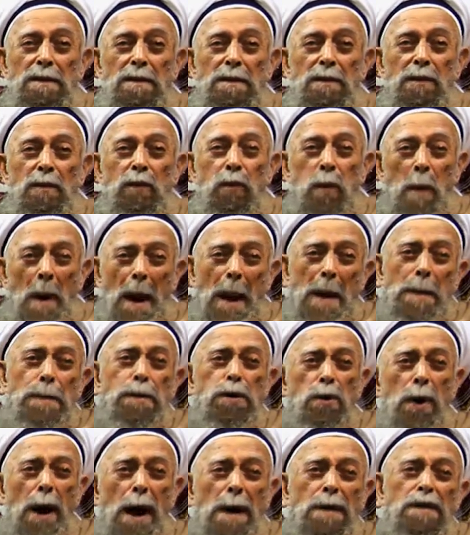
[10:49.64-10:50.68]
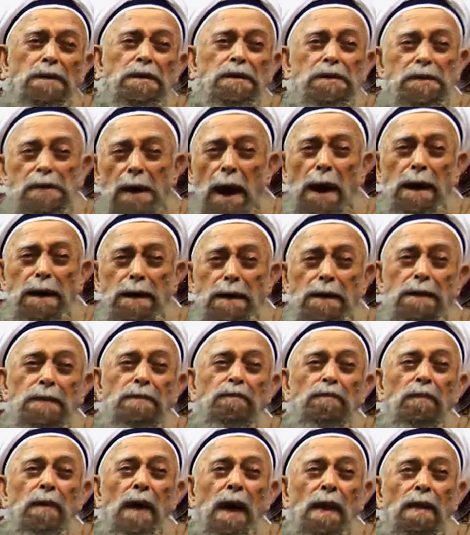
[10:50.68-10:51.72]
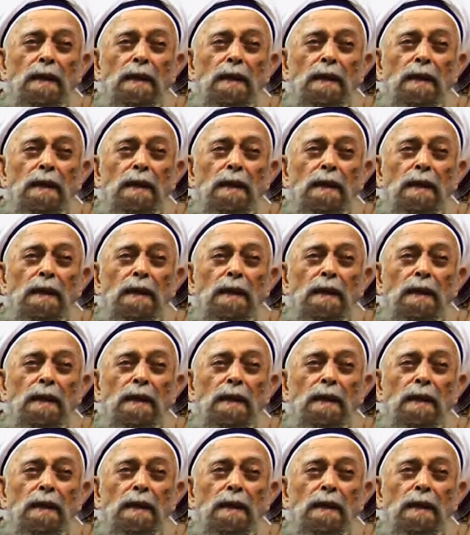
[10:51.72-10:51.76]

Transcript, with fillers: When you are saying